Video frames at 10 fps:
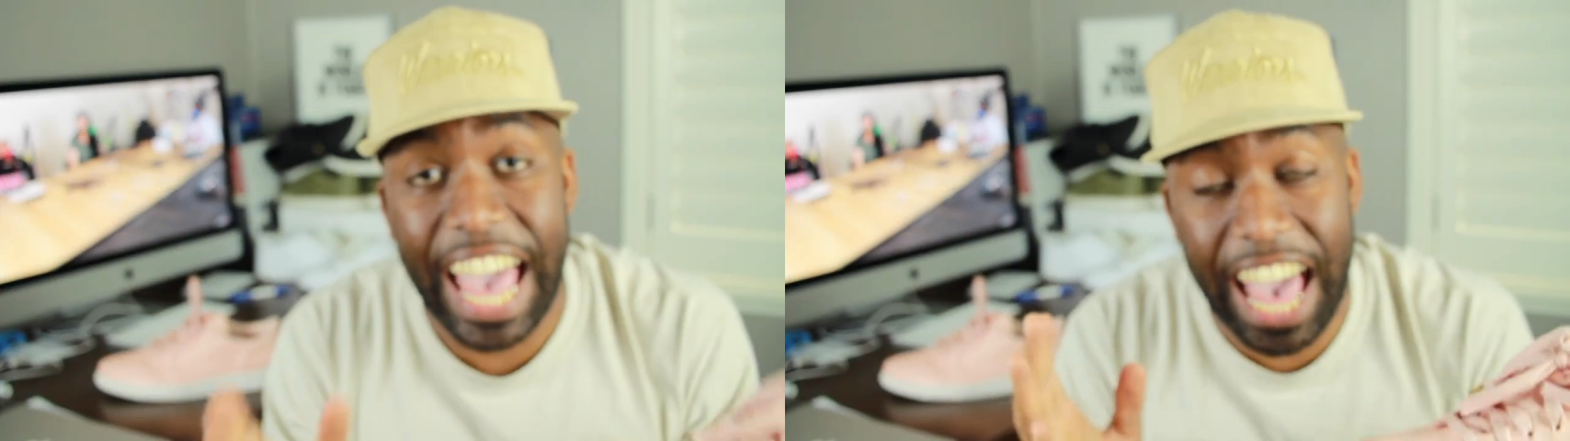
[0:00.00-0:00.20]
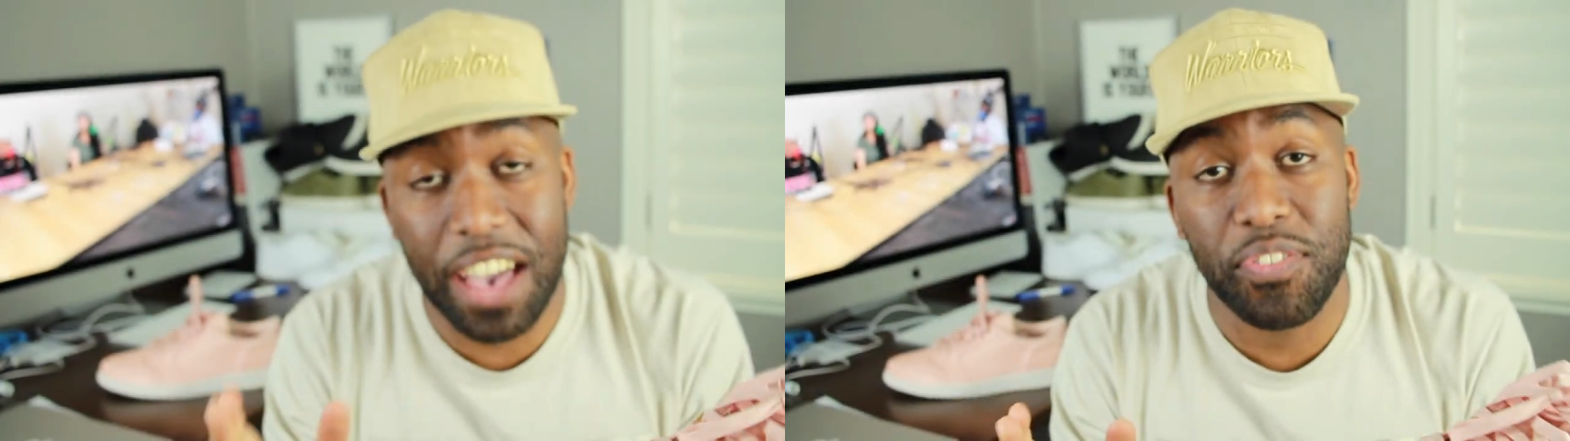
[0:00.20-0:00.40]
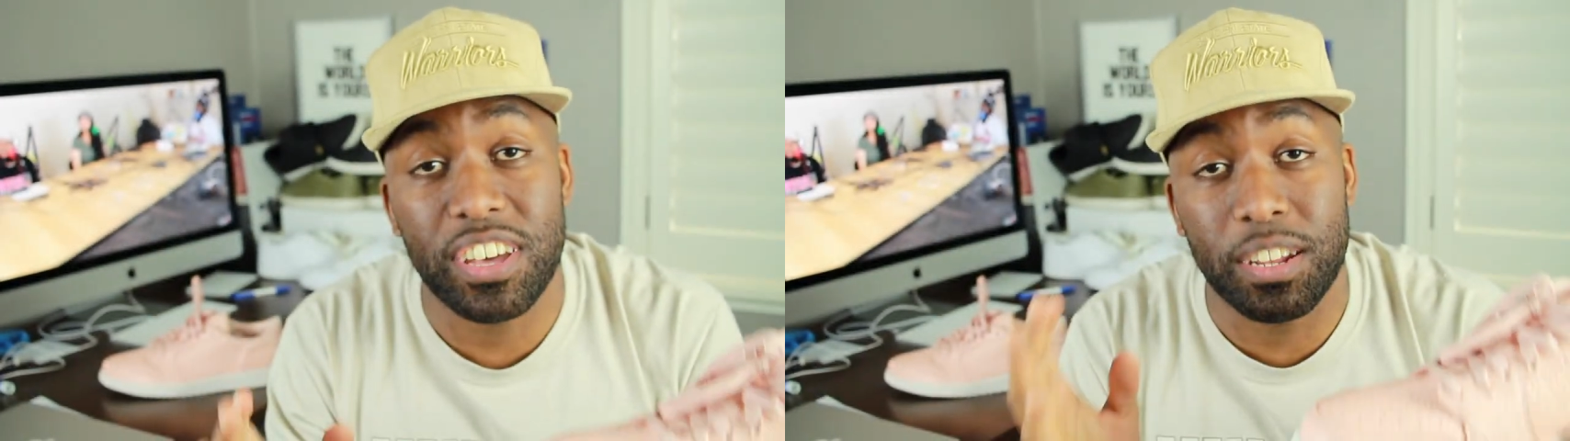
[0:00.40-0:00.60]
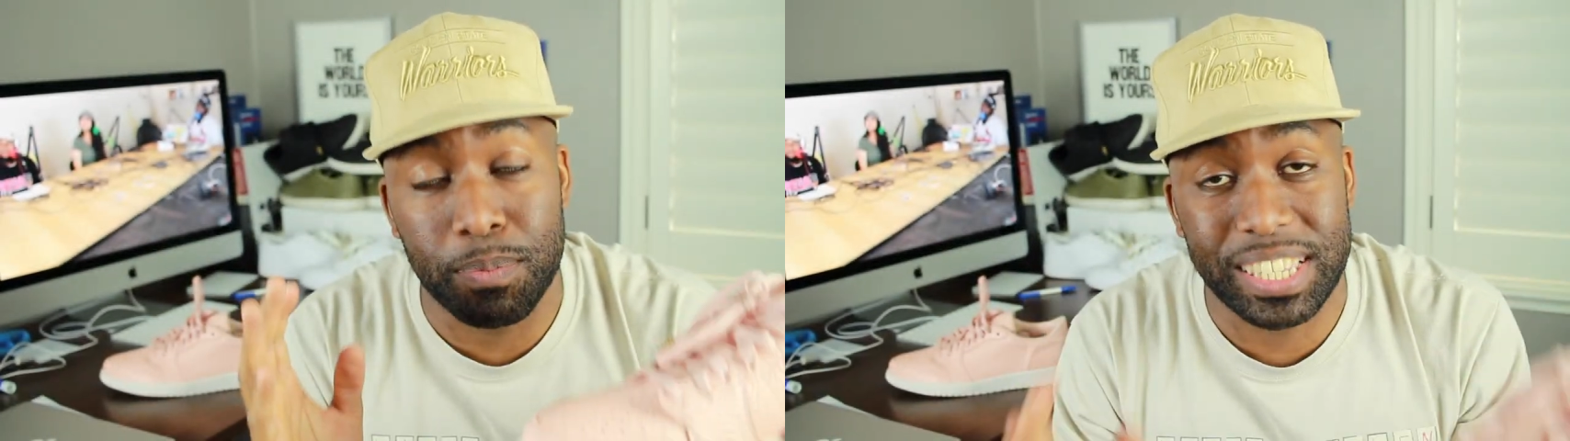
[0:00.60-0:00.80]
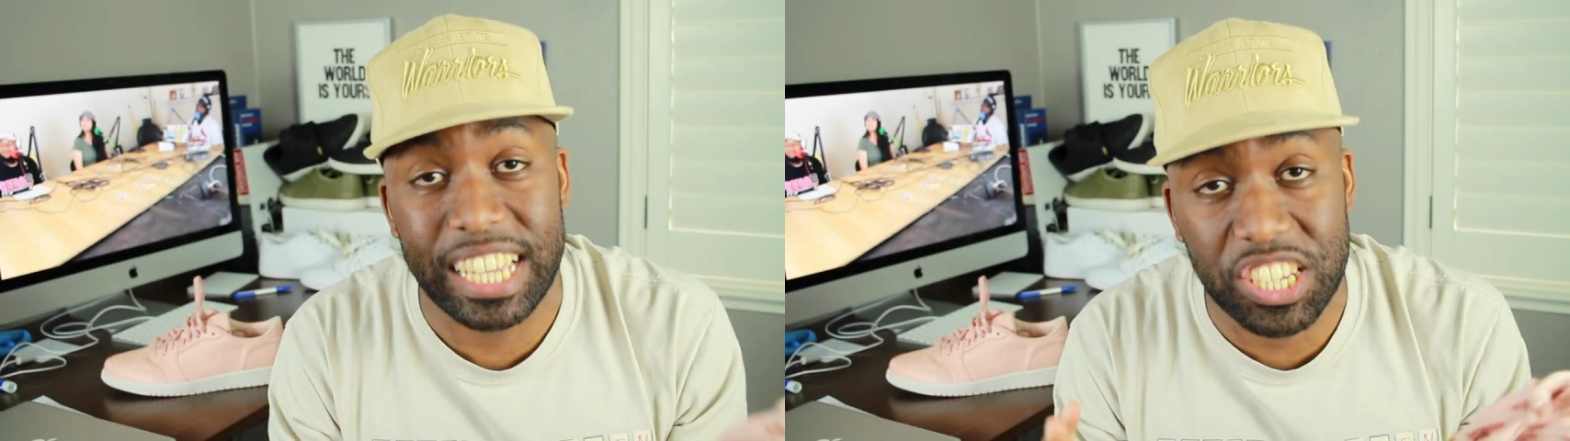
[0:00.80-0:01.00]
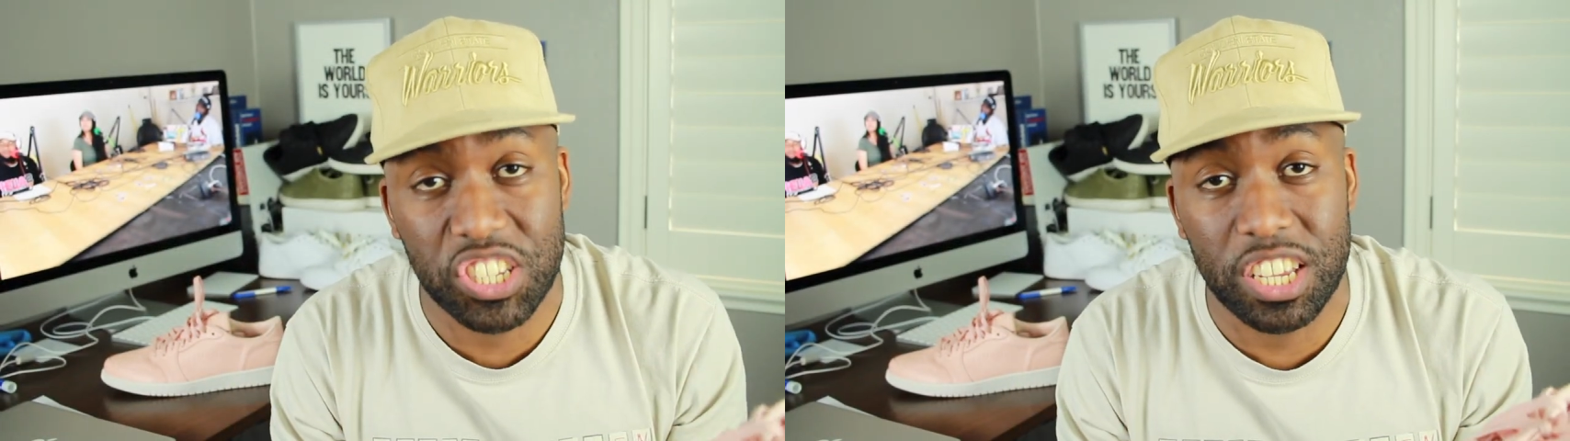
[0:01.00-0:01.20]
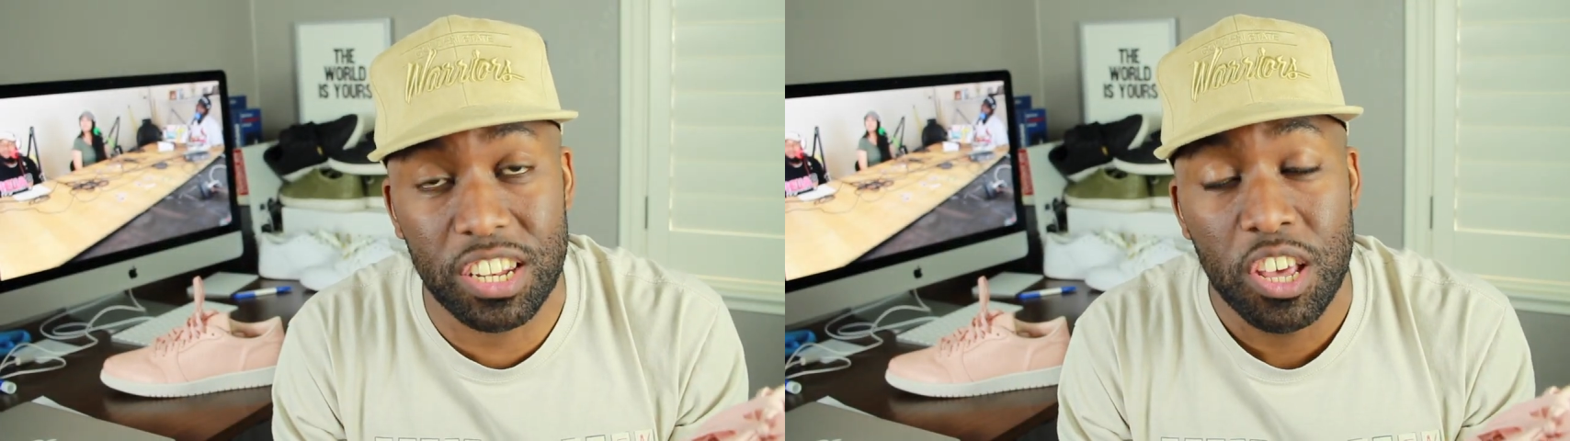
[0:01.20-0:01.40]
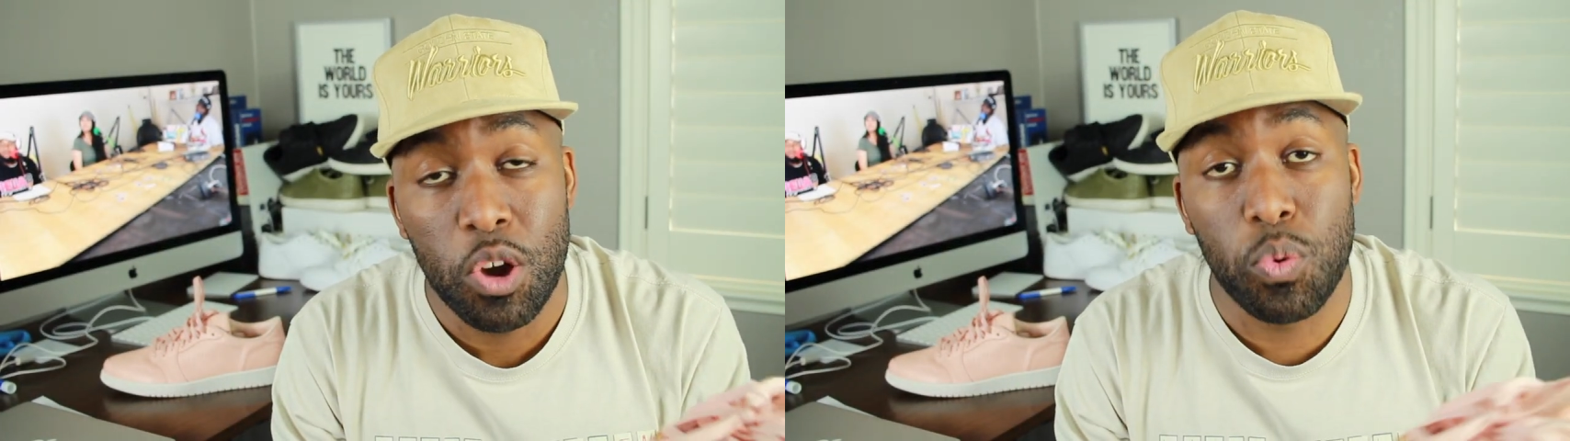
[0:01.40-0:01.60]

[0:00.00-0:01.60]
have an obsession